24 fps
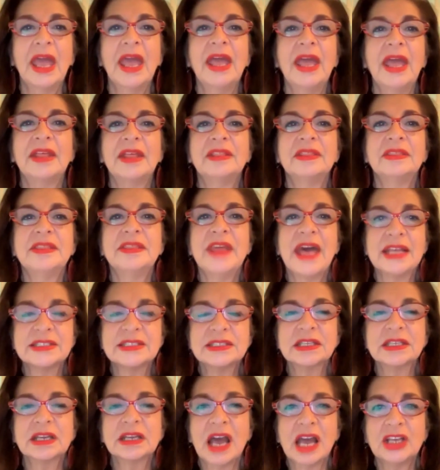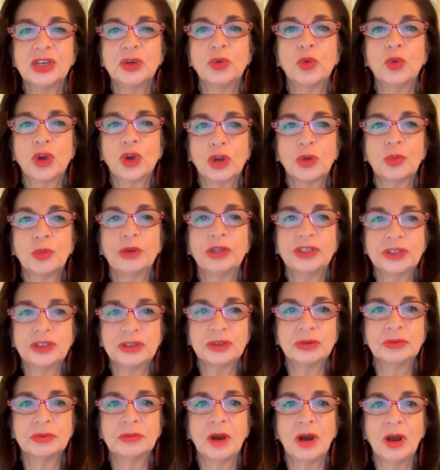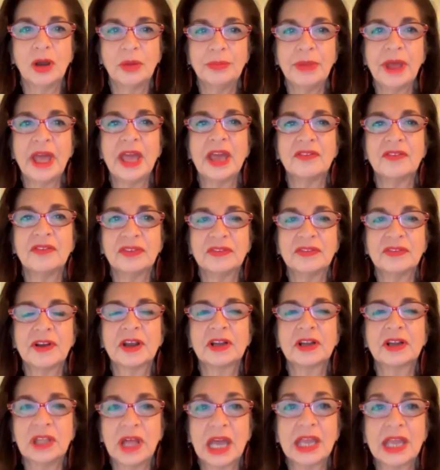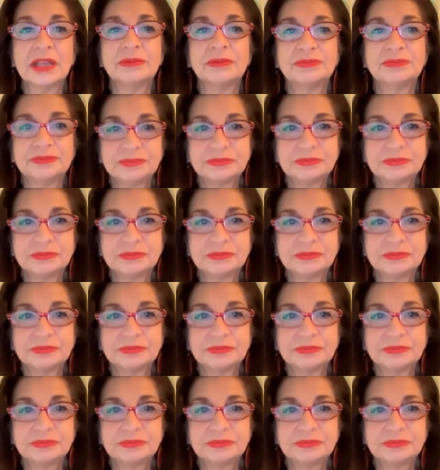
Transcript: And that's the kind of work we do on behalf of our client.